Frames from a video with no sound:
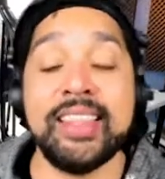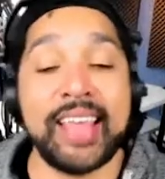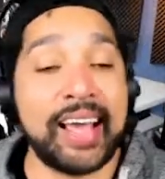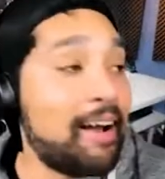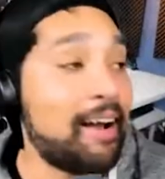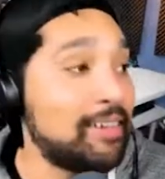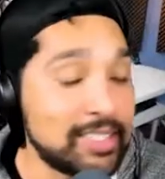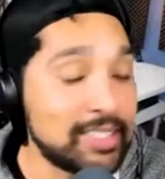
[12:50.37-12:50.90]

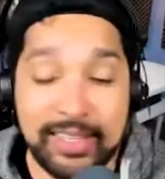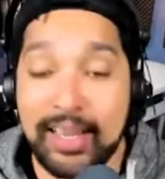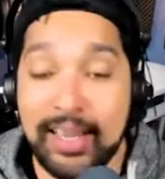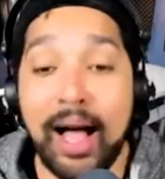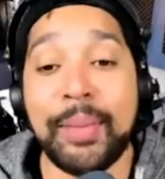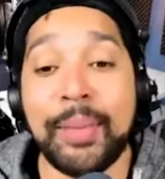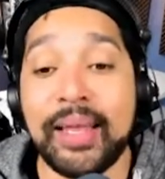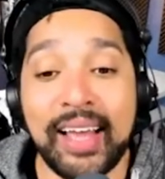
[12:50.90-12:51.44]
characters to
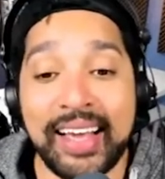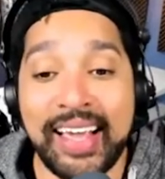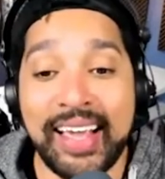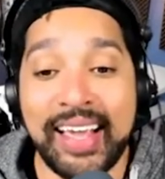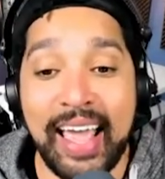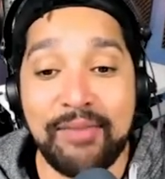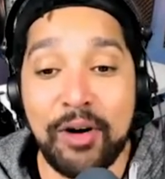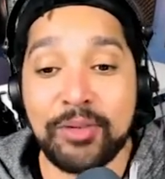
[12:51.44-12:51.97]
come in and get
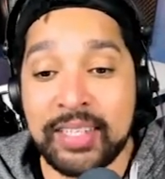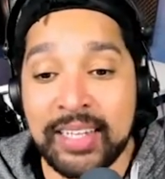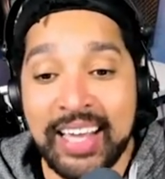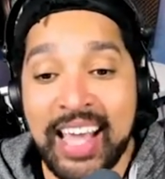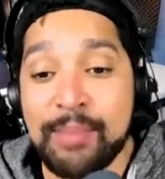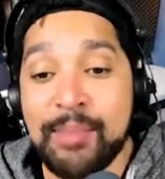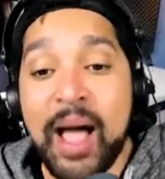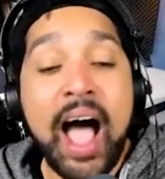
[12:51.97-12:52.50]
involved in the
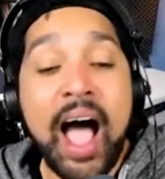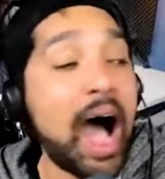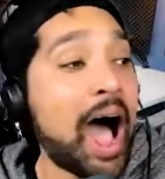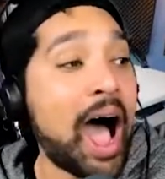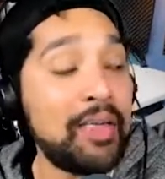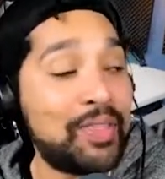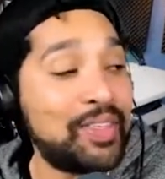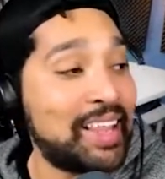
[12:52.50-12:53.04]
game.
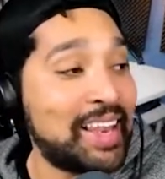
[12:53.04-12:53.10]
I think the